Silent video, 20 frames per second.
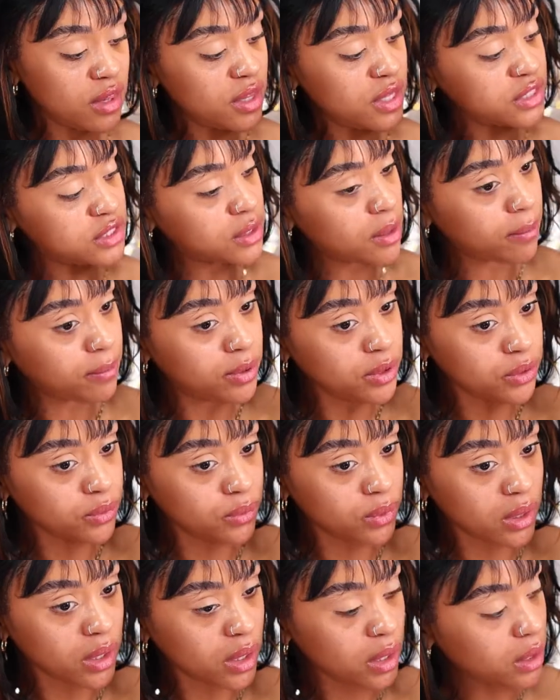this blue
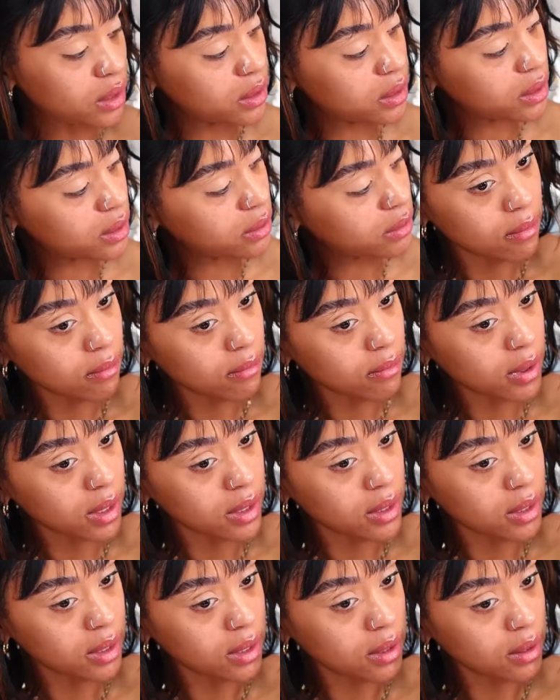color
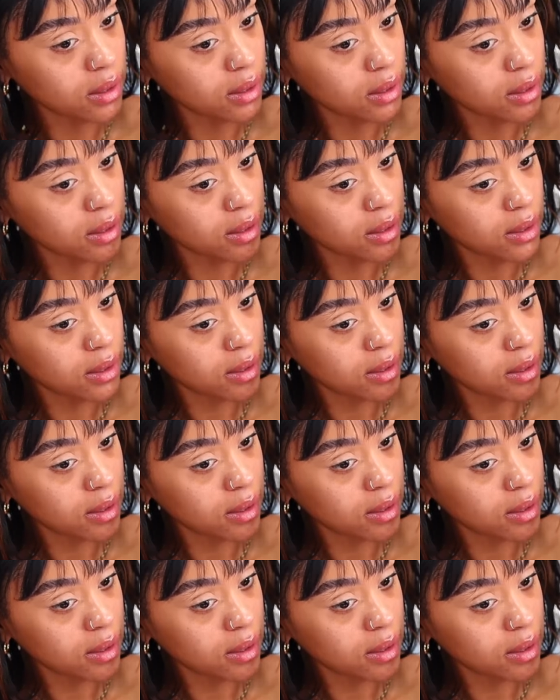right here.